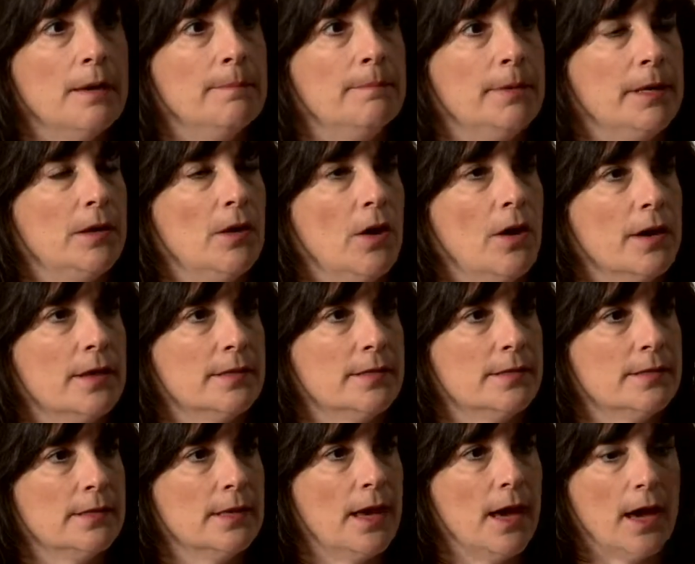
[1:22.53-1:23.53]

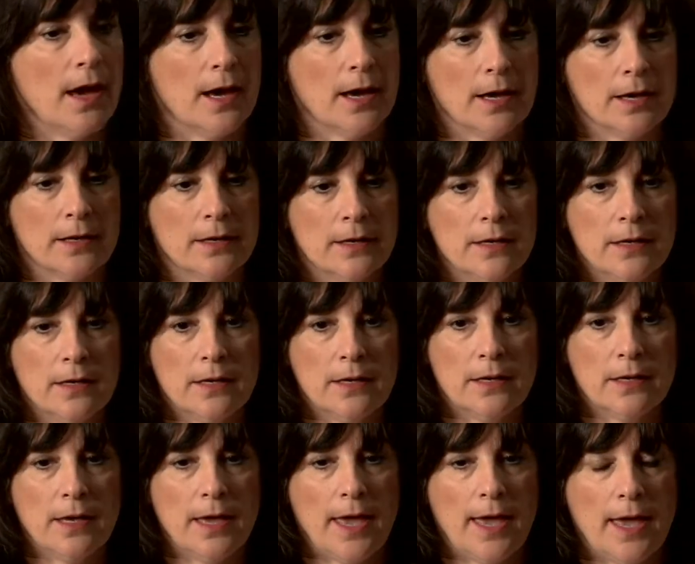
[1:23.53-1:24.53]
Because,
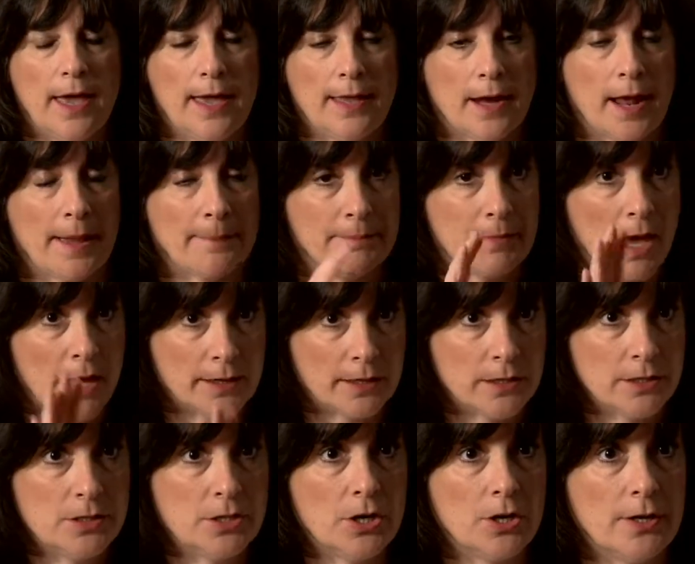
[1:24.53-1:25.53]
and I'm not
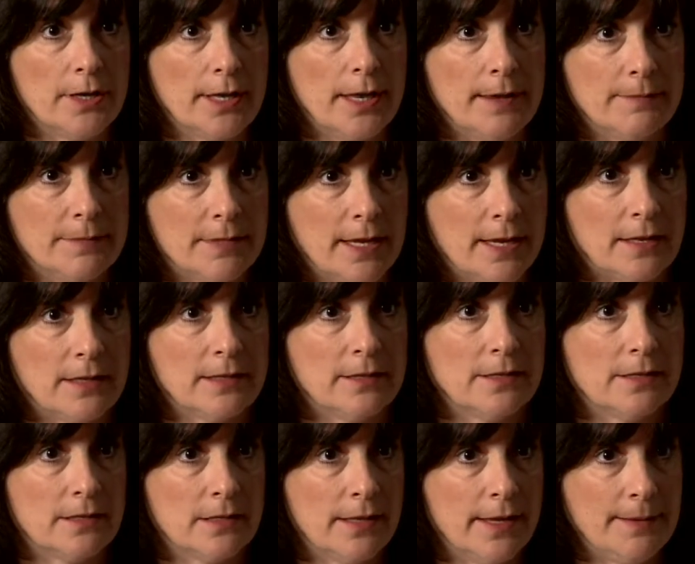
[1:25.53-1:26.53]
an attorney, I'm taking a
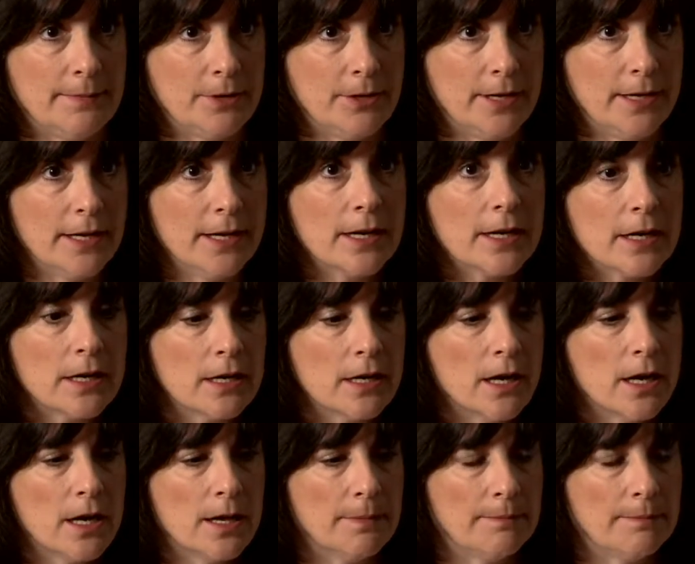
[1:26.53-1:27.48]
disclaimer here,